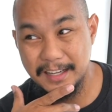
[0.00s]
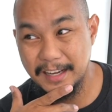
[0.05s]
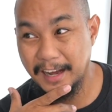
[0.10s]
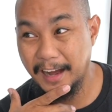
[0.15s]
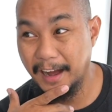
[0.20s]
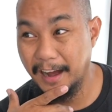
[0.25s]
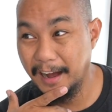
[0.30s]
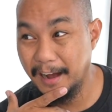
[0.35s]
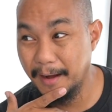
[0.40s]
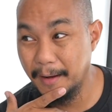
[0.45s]

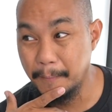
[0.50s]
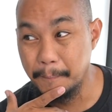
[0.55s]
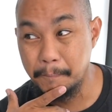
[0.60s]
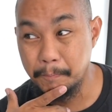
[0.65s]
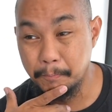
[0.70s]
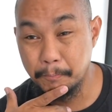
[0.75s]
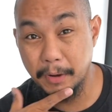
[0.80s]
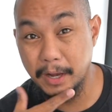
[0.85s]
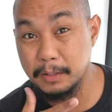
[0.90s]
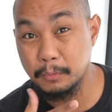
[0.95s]

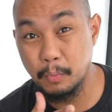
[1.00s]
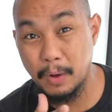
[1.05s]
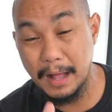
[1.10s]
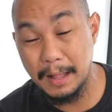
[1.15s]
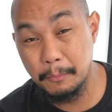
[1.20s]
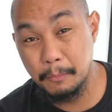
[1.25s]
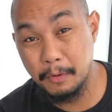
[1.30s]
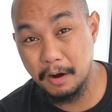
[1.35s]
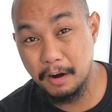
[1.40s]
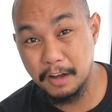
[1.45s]
But
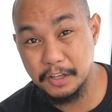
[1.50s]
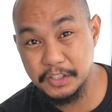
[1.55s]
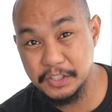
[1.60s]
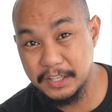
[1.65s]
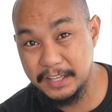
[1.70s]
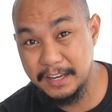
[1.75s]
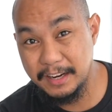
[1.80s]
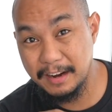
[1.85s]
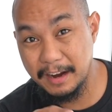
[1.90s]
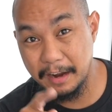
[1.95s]
while we're also
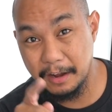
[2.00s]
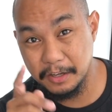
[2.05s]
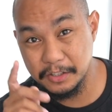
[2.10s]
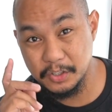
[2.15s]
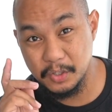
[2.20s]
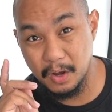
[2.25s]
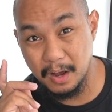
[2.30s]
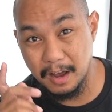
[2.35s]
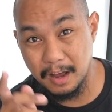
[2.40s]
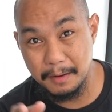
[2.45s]
here, I
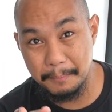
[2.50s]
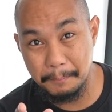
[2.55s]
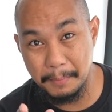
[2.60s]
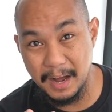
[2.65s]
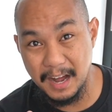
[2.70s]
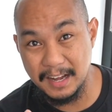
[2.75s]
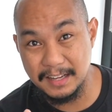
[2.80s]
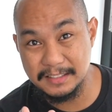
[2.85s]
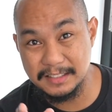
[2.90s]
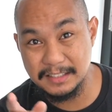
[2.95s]
also
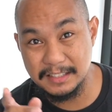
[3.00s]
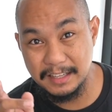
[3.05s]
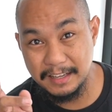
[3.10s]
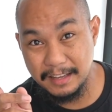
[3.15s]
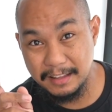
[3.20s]
unboxed